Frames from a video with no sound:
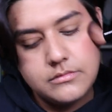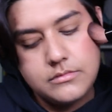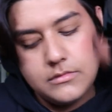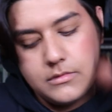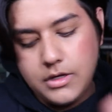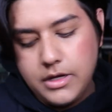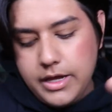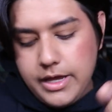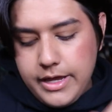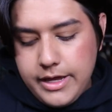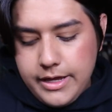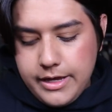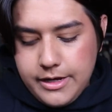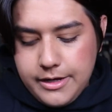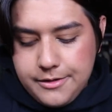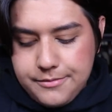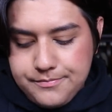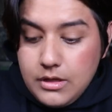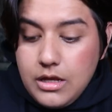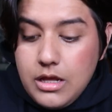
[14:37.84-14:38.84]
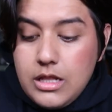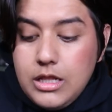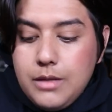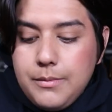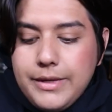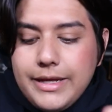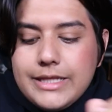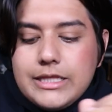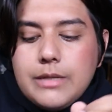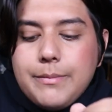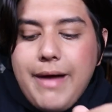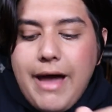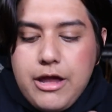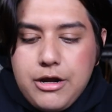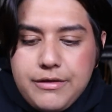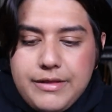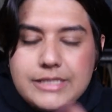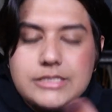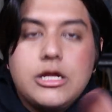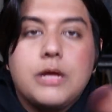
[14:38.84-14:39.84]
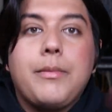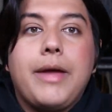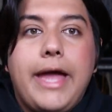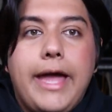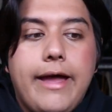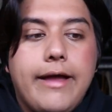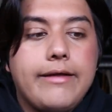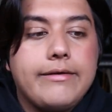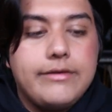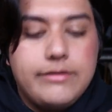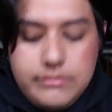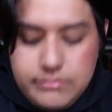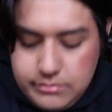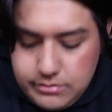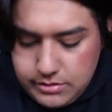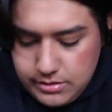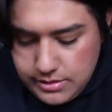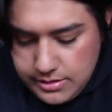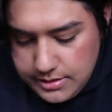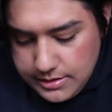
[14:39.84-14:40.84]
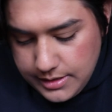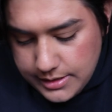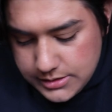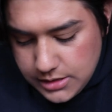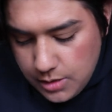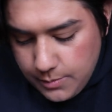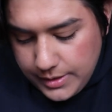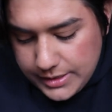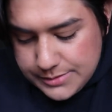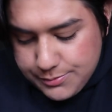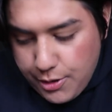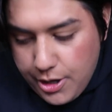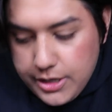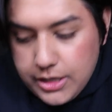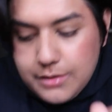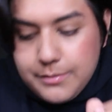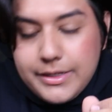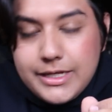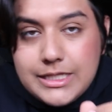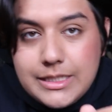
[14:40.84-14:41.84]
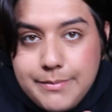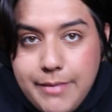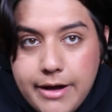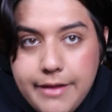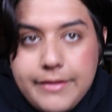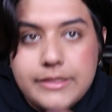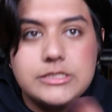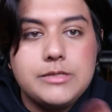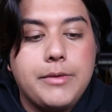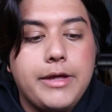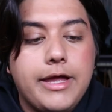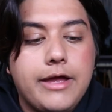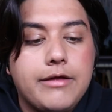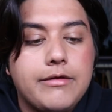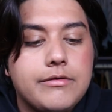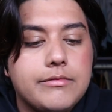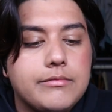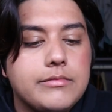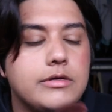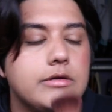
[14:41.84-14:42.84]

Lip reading: Okay, let me get the powder that's on my hand. That's not waste product. Let me get the powder that's on my hand.